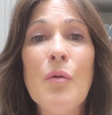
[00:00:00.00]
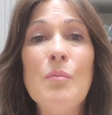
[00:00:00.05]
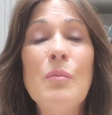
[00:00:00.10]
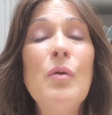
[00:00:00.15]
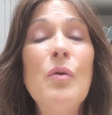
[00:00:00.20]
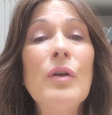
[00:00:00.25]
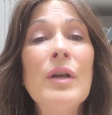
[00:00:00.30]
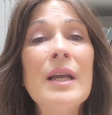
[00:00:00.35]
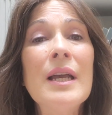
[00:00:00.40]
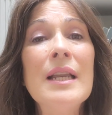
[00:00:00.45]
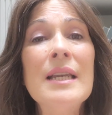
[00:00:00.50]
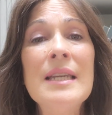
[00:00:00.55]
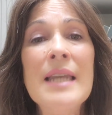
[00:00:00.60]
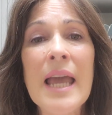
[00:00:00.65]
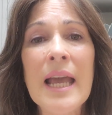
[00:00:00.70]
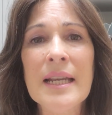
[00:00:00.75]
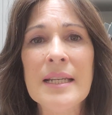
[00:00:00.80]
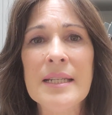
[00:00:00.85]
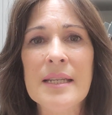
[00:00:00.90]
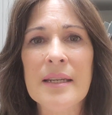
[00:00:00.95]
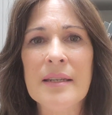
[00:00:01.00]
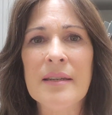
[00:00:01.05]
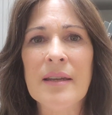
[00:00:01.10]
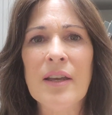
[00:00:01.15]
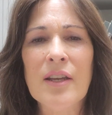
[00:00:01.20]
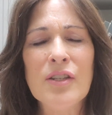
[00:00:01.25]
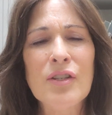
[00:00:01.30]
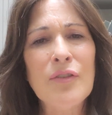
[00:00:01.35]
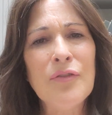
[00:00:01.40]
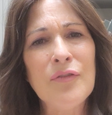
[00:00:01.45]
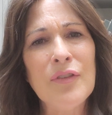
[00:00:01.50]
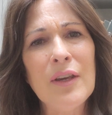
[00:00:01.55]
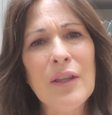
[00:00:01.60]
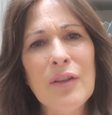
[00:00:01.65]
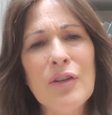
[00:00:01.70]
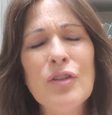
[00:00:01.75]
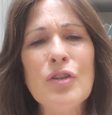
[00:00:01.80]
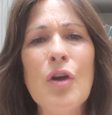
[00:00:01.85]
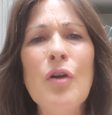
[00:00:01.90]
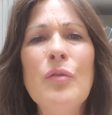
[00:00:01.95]
more connected, to feel
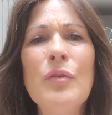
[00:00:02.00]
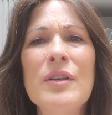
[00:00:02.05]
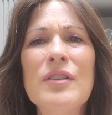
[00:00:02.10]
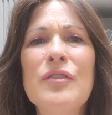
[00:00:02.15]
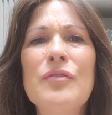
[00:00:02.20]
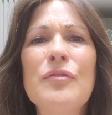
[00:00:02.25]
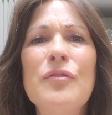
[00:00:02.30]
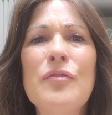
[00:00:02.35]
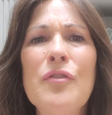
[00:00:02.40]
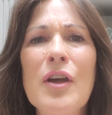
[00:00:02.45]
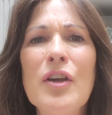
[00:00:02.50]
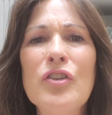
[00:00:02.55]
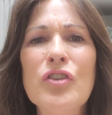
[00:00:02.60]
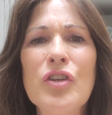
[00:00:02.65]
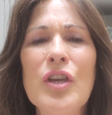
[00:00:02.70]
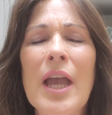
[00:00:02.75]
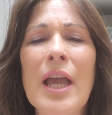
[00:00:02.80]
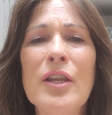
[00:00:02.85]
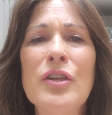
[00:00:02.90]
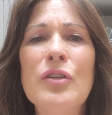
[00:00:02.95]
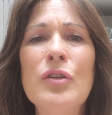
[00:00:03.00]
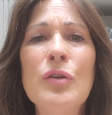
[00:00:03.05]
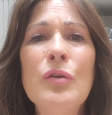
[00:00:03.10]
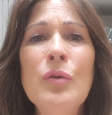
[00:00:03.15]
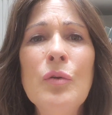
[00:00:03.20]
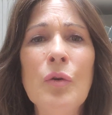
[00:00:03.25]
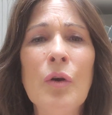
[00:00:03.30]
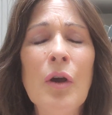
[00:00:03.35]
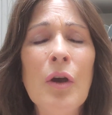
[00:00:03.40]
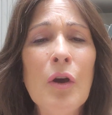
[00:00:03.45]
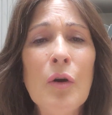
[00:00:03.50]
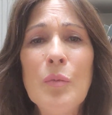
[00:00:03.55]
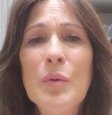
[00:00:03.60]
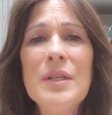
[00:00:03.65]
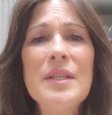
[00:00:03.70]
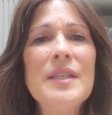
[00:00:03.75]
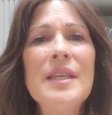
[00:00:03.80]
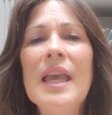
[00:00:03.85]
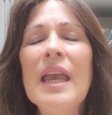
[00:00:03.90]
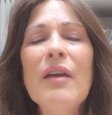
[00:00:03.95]
the Torah is fresh and new.
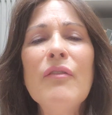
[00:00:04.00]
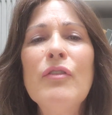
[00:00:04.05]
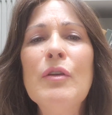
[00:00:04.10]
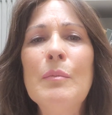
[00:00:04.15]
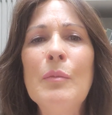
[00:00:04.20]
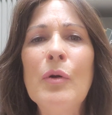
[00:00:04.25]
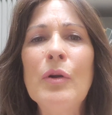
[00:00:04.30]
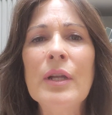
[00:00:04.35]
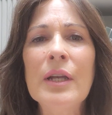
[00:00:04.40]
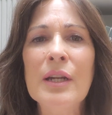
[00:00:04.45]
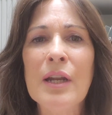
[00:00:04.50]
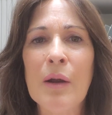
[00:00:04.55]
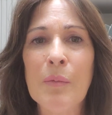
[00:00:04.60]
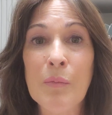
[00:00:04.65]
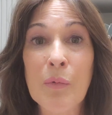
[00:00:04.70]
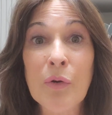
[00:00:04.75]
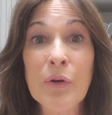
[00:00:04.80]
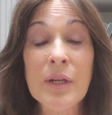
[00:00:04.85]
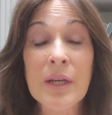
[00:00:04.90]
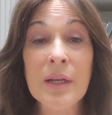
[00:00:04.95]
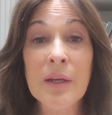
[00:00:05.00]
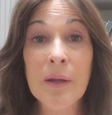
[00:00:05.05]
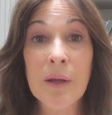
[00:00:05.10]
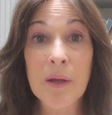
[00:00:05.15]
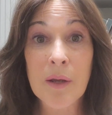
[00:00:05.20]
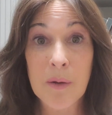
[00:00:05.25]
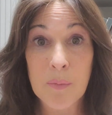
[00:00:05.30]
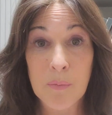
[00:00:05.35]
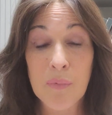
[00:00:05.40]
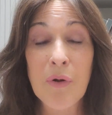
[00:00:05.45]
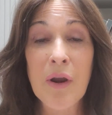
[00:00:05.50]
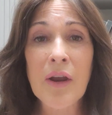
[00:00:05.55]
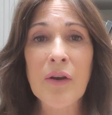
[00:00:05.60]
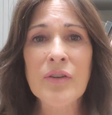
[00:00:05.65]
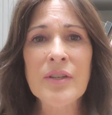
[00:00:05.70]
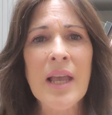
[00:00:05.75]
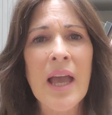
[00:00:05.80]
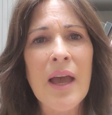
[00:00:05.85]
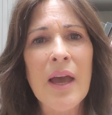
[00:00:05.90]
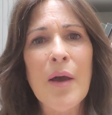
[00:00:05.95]
We say every morning in our morning
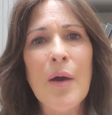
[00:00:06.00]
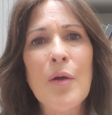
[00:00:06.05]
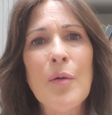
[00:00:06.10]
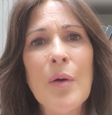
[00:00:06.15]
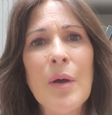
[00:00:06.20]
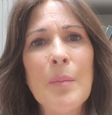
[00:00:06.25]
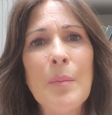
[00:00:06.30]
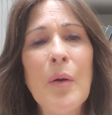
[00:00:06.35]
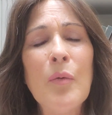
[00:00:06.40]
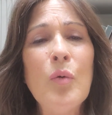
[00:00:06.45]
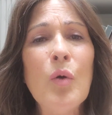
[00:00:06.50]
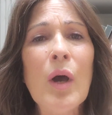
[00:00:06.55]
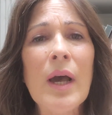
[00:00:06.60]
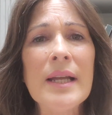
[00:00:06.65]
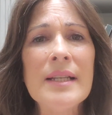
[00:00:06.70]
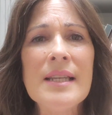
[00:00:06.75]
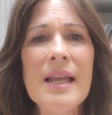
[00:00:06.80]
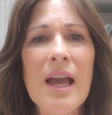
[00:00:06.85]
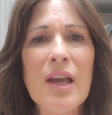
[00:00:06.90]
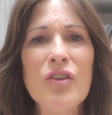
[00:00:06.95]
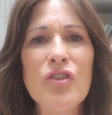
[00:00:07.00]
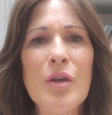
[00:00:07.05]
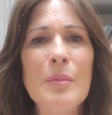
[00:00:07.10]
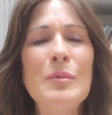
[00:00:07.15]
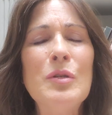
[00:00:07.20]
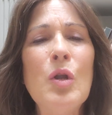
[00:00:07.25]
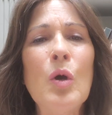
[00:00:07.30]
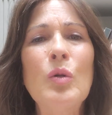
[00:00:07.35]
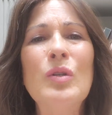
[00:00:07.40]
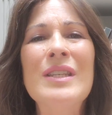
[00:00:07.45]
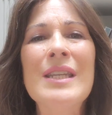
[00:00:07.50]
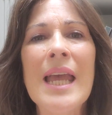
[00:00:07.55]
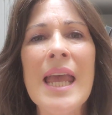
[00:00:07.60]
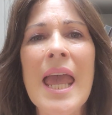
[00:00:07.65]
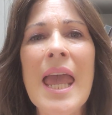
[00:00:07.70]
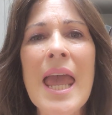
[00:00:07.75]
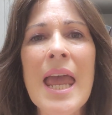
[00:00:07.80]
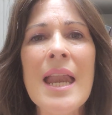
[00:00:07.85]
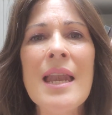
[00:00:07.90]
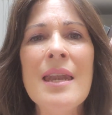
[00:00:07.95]
prayers, Baruch Ata Hashem
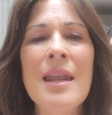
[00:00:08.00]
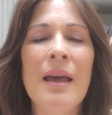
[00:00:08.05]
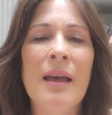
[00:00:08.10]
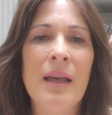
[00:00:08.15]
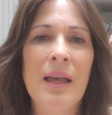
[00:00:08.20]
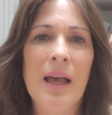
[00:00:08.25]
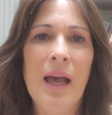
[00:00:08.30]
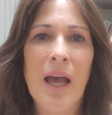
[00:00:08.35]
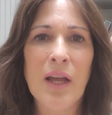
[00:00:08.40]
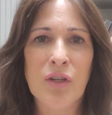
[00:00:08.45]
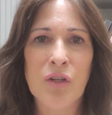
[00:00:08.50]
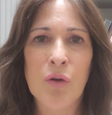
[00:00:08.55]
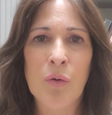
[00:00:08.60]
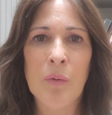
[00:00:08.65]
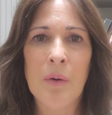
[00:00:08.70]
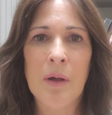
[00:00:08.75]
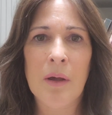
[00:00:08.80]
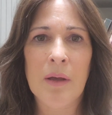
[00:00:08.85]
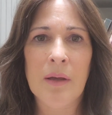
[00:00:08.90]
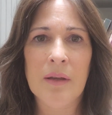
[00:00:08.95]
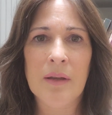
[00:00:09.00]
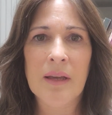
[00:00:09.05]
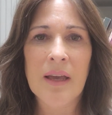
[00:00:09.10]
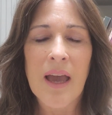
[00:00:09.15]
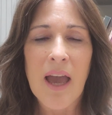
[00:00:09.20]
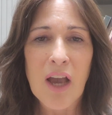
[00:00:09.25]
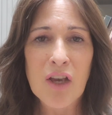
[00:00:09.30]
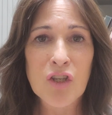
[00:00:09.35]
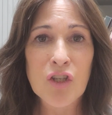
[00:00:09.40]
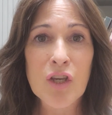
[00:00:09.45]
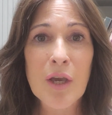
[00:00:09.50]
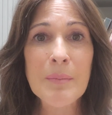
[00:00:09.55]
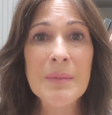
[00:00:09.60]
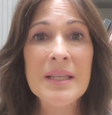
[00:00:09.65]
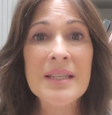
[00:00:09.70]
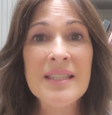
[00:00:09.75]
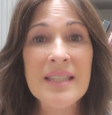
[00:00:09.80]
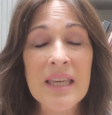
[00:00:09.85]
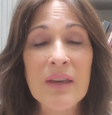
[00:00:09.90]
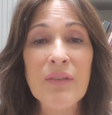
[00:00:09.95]
noten HaTorah. Hashem
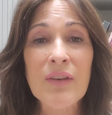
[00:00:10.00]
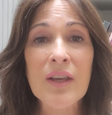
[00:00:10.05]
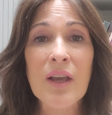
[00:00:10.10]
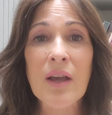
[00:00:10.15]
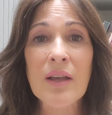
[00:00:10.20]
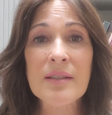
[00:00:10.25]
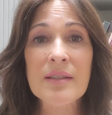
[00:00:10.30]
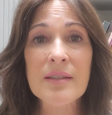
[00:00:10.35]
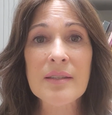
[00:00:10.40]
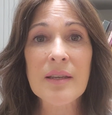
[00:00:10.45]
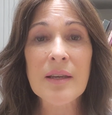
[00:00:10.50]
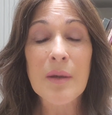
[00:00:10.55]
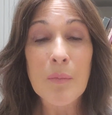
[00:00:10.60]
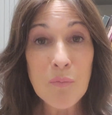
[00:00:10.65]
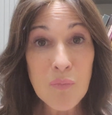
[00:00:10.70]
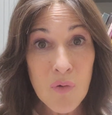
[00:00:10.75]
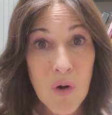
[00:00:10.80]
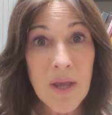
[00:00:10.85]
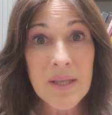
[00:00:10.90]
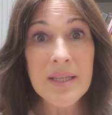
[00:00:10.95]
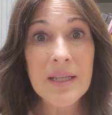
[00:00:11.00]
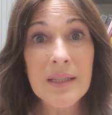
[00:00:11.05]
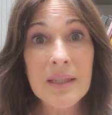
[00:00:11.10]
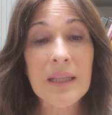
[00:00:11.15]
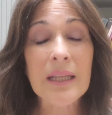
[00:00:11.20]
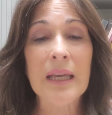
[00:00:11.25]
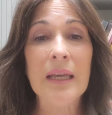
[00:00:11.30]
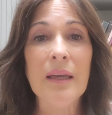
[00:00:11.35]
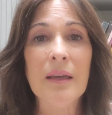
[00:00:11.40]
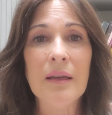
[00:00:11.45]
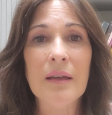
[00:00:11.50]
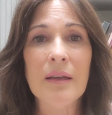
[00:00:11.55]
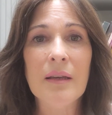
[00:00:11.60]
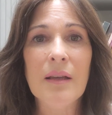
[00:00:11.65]
is giving us presently